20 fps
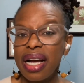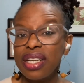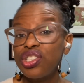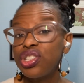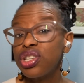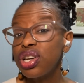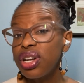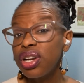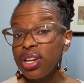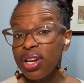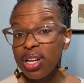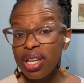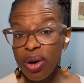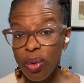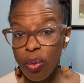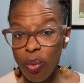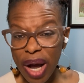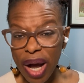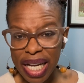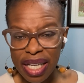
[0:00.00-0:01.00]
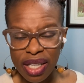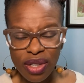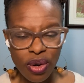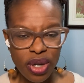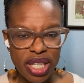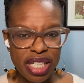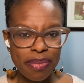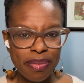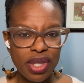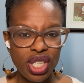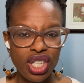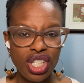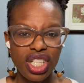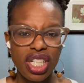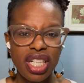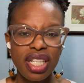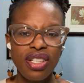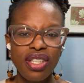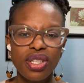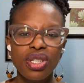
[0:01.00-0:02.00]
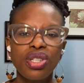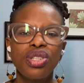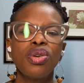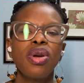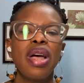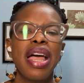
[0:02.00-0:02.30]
turn on a white noise machine just to